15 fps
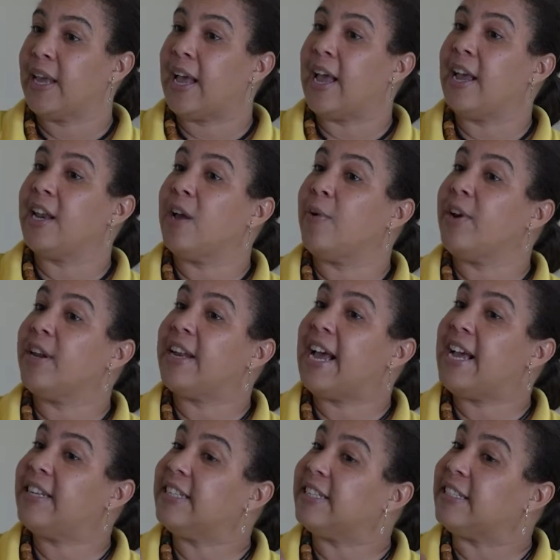And then when you
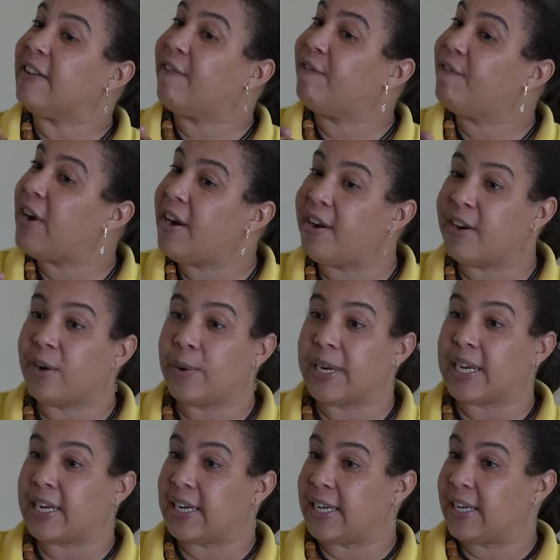digest it very
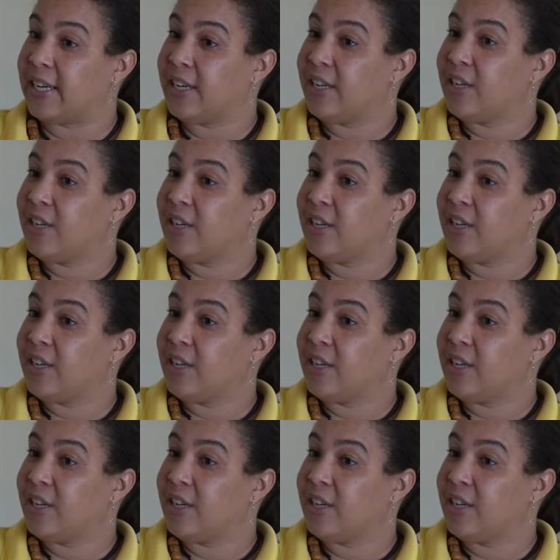quickly,